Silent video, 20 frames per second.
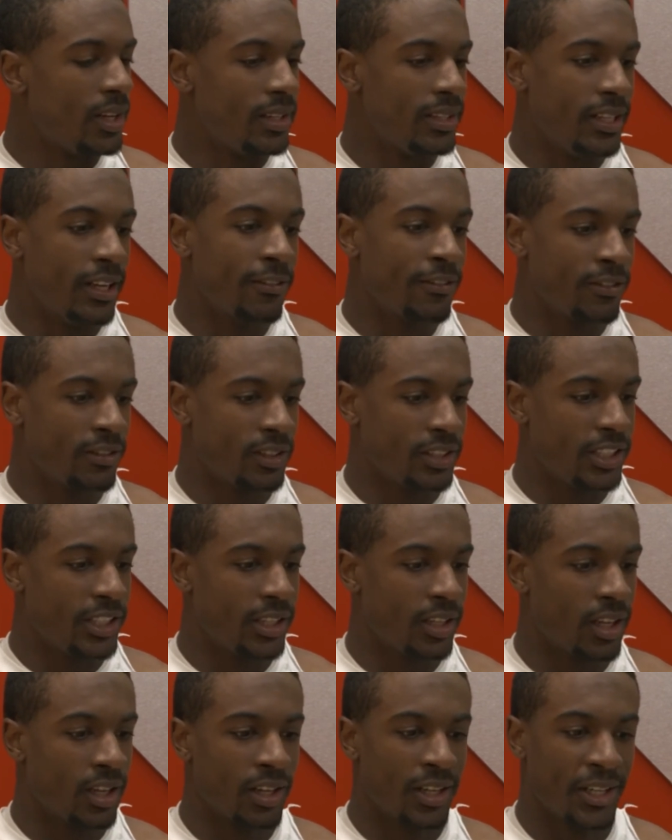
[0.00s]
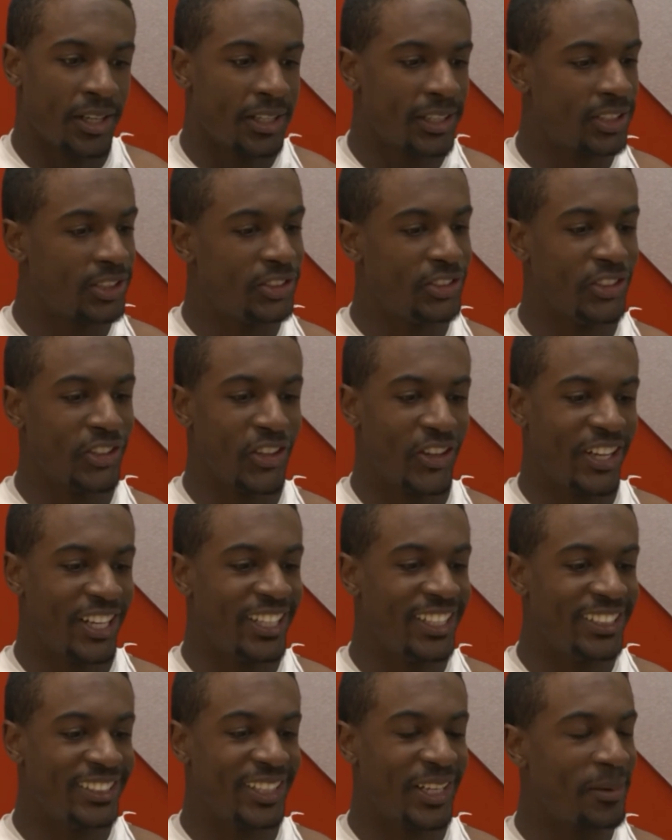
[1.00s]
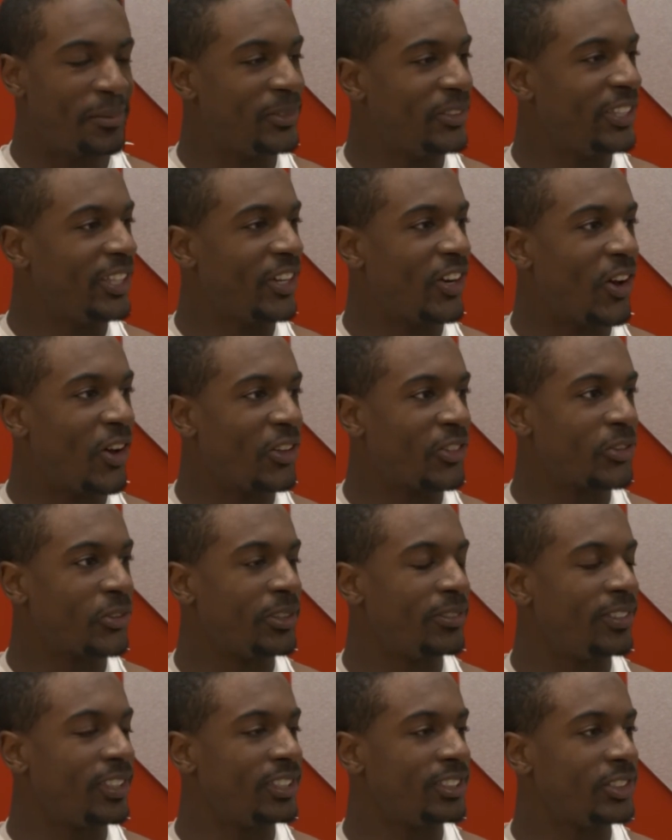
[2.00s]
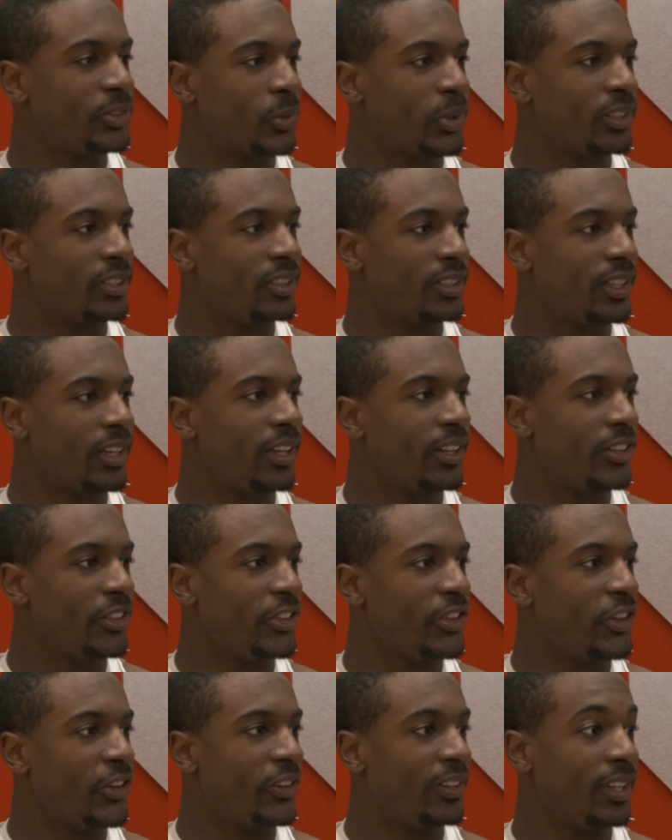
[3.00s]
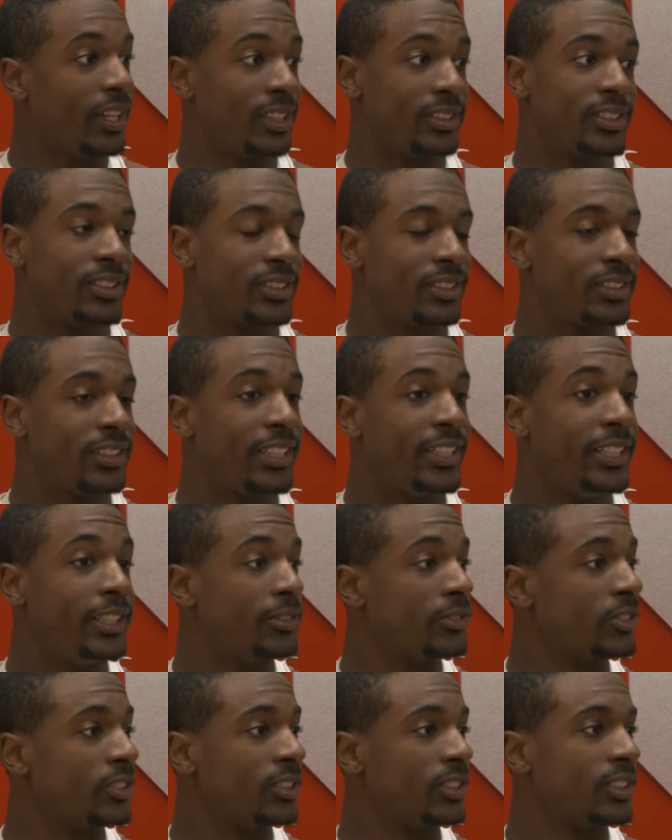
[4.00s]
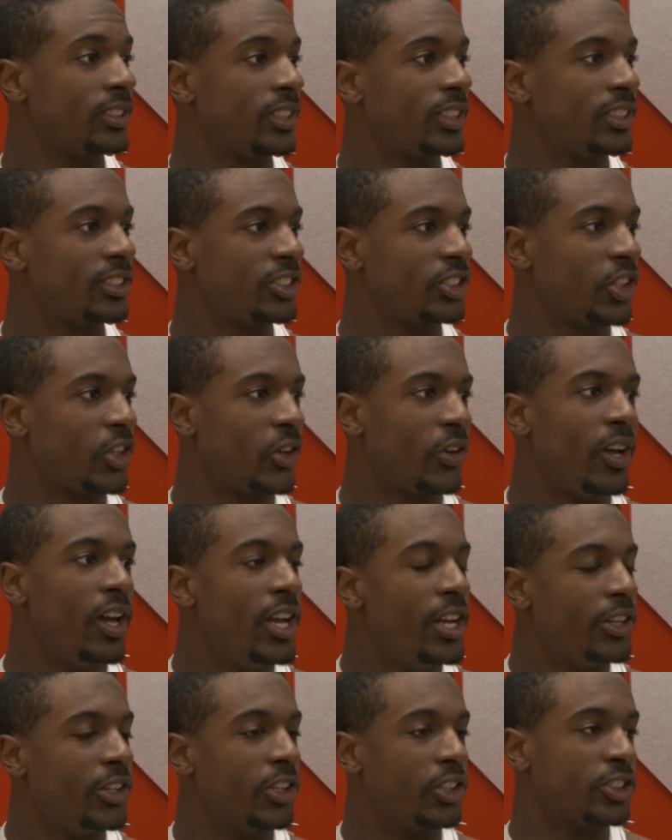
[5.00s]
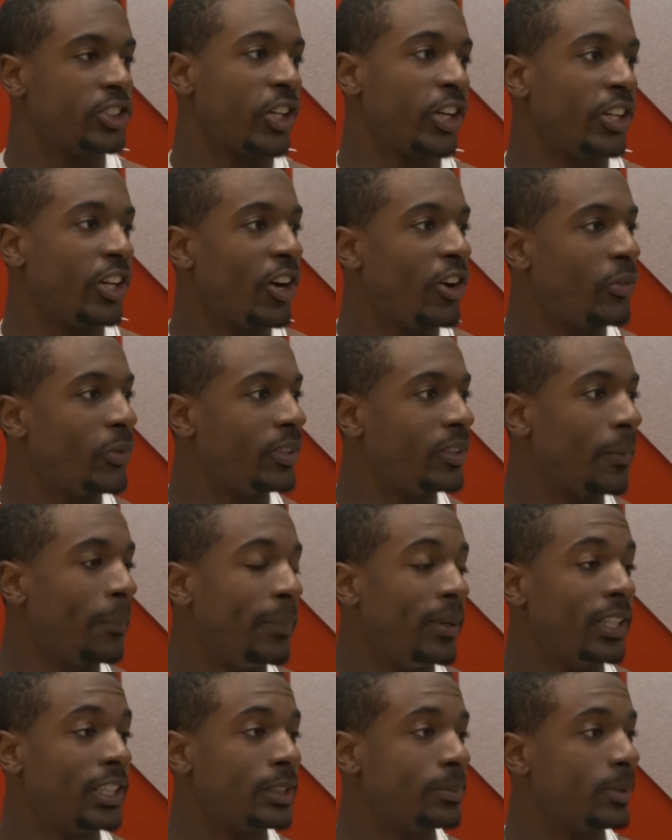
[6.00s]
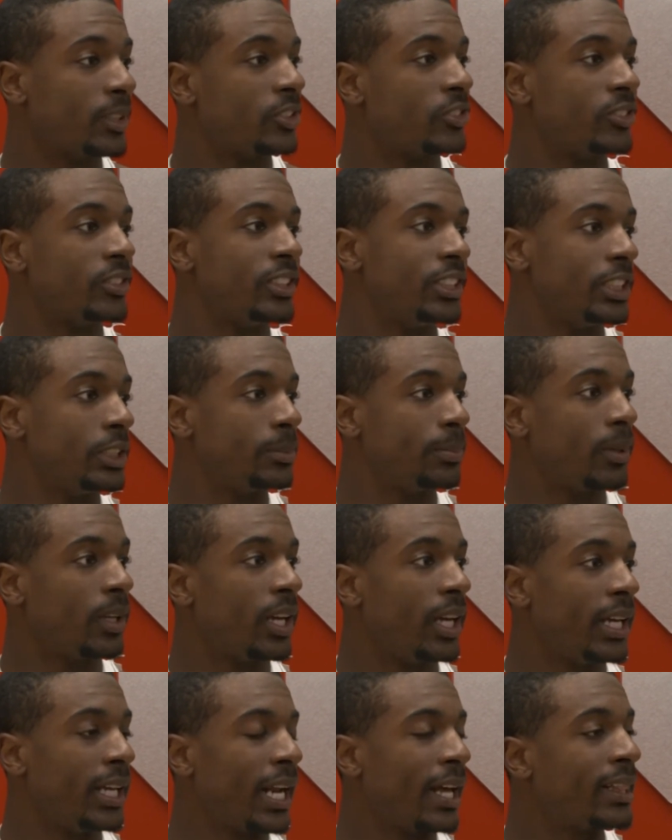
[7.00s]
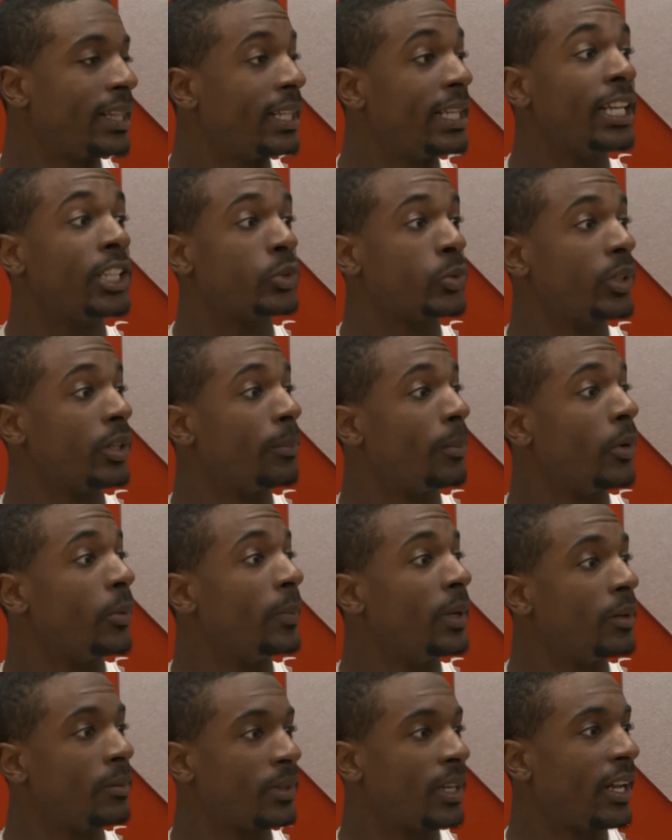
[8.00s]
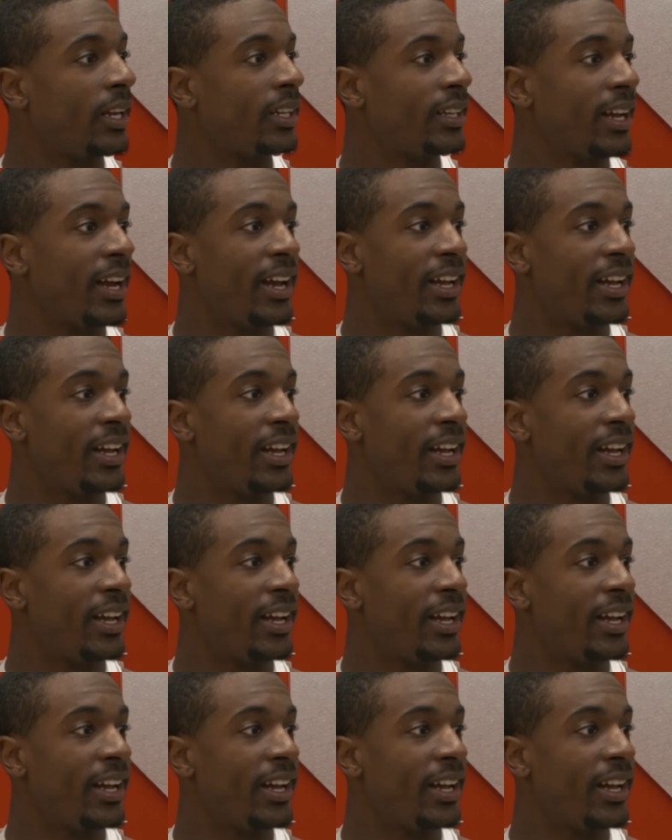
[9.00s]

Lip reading: Definitely. You know, anytime you can get all three phases working together, you know, that's keys for success. So, you know, starting off with the big special teams play, and I think that's where the momentum kind of got.